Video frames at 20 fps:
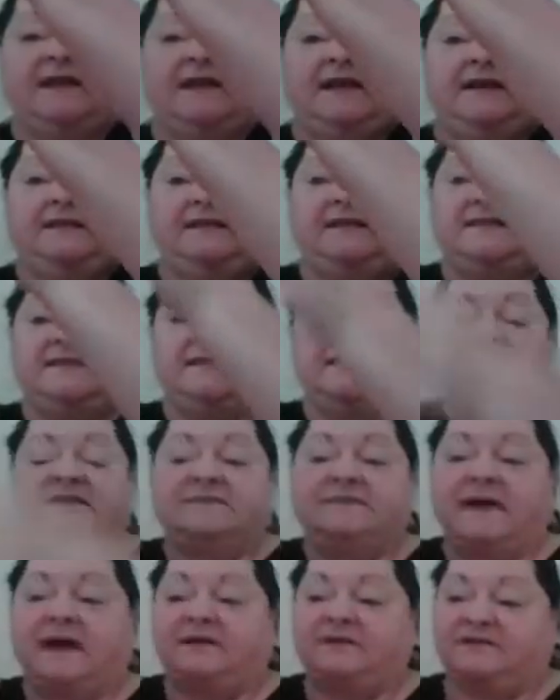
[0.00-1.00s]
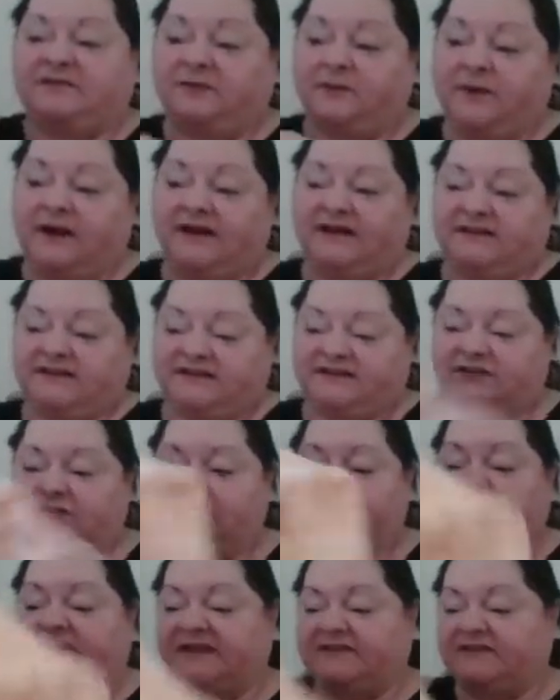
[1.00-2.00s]
And this is about
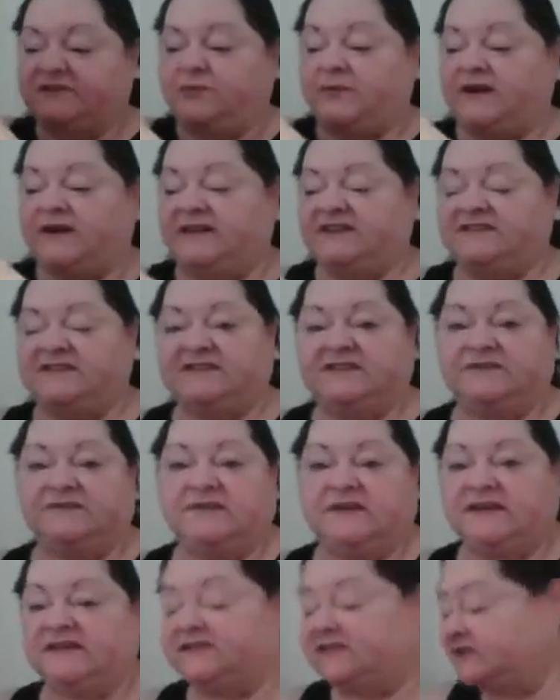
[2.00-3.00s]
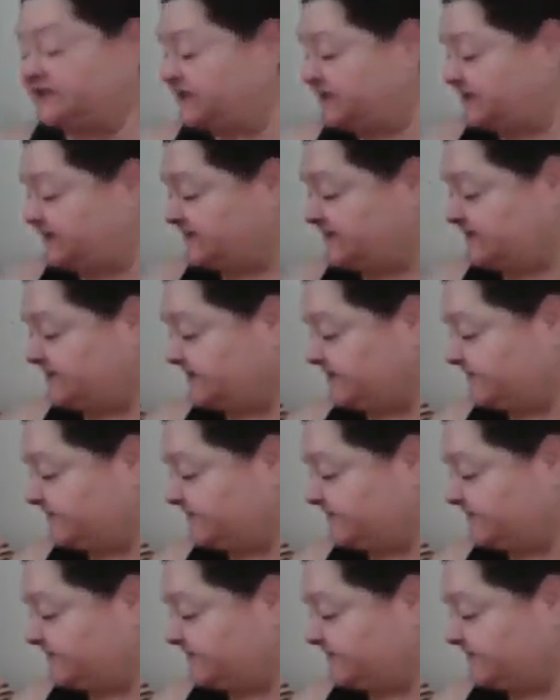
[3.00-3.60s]
22 by 22 inches.